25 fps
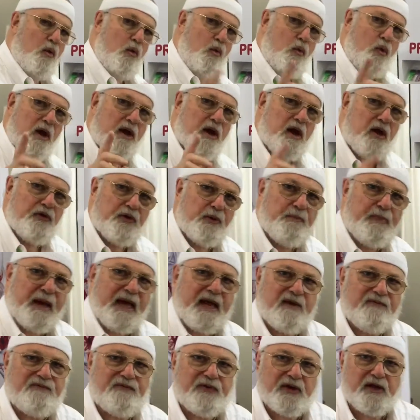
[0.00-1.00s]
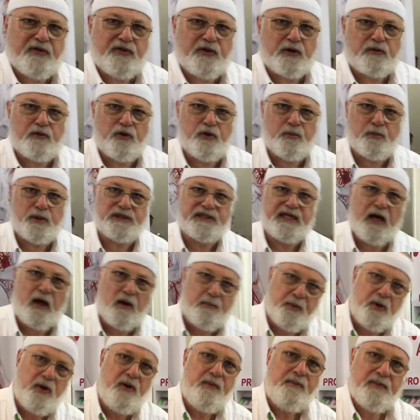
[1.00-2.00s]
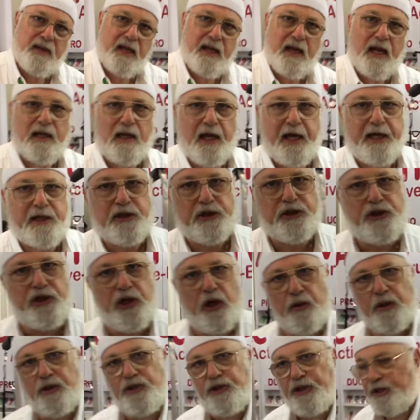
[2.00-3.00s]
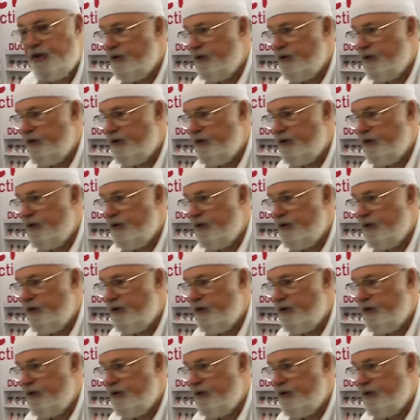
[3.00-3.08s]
One other benefit of the Groomers Helper, and I'd like to show it to